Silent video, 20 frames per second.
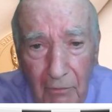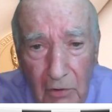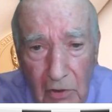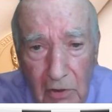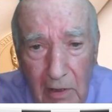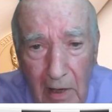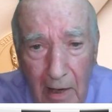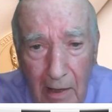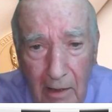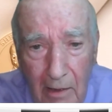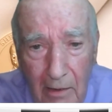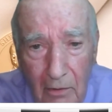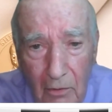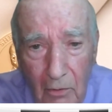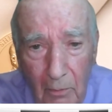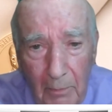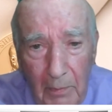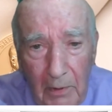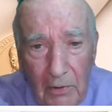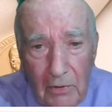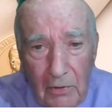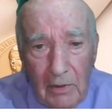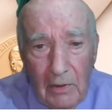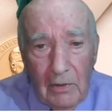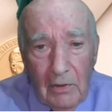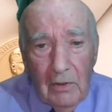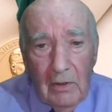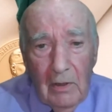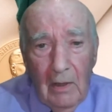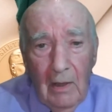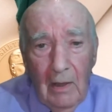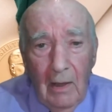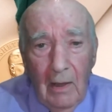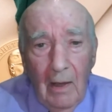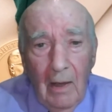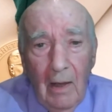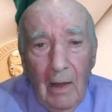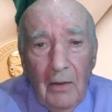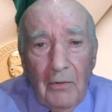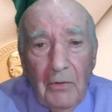a stake in your business.
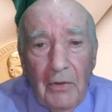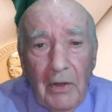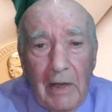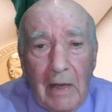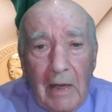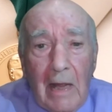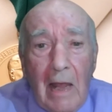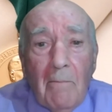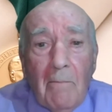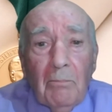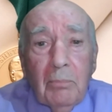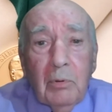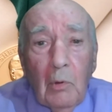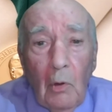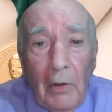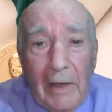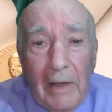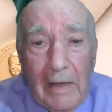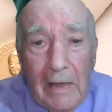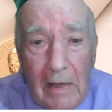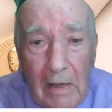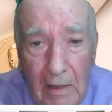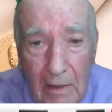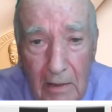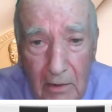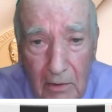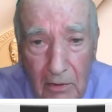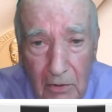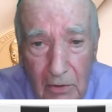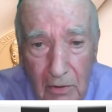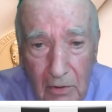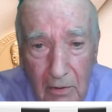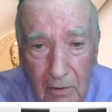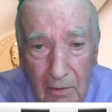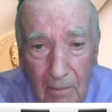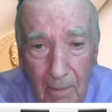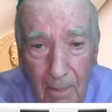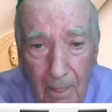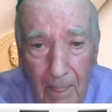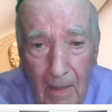The employees,
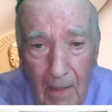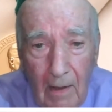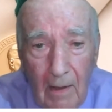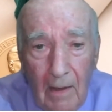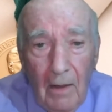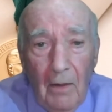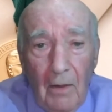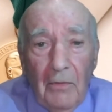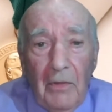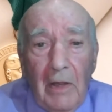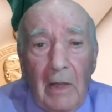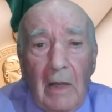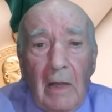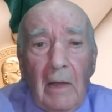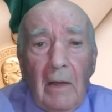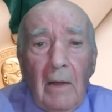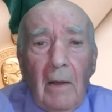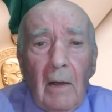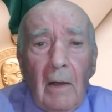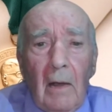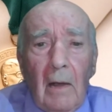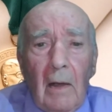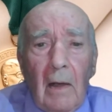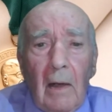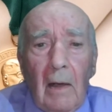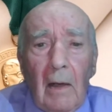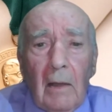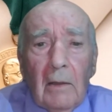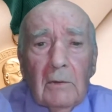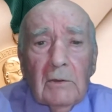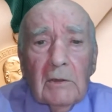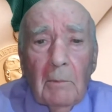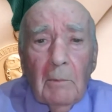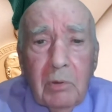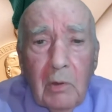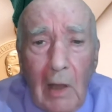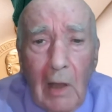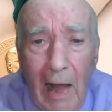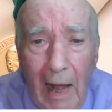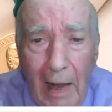the
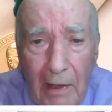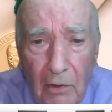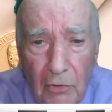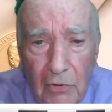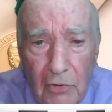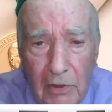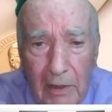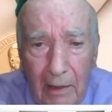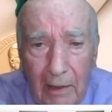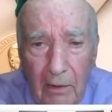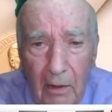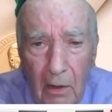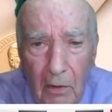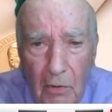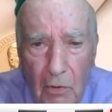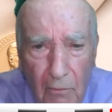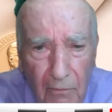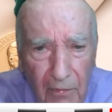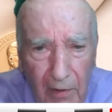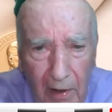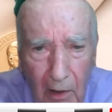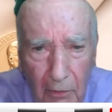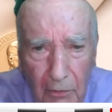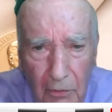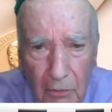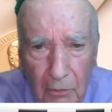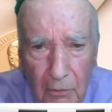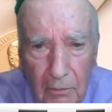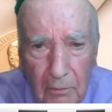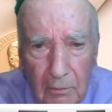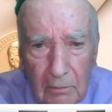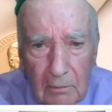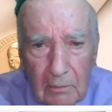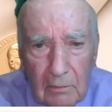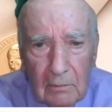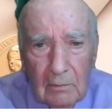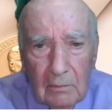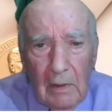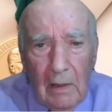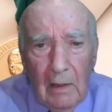suppliers that you value,
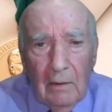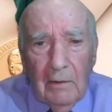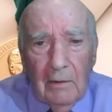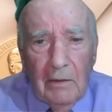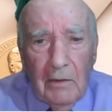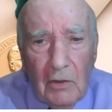the